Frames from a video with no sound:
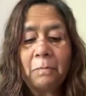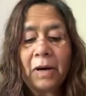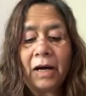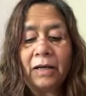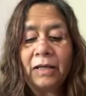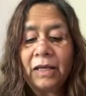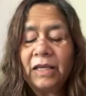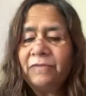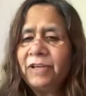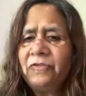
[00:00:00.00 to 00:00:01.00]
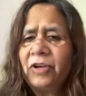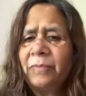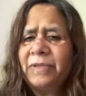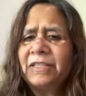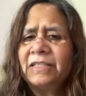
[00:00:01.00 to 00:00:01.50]
But even if you're a
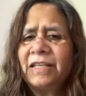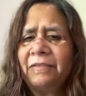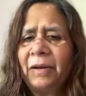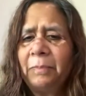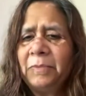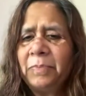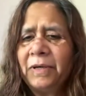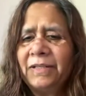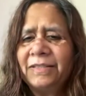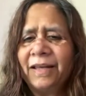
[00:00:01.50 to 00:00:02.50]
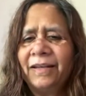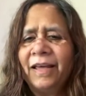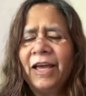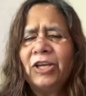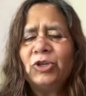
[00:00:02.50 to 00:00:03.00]
business development person,
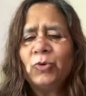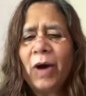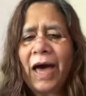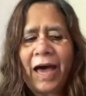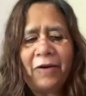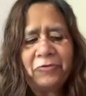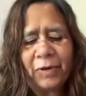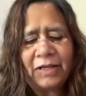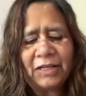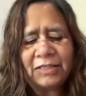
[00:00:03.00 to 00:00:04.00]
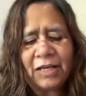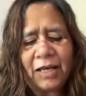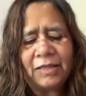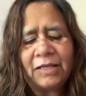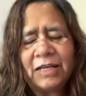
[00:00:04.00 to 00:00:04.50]
you have to
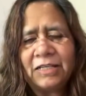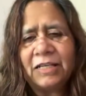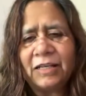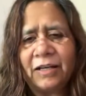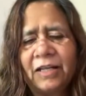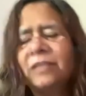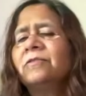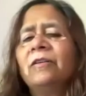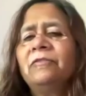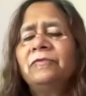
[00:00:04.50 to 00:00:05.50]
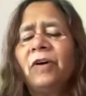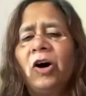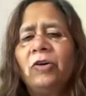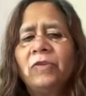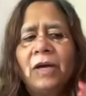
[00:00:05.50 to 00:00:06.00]
understand the nitty-gritties
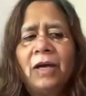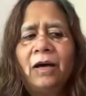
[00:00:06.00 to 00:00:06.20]
of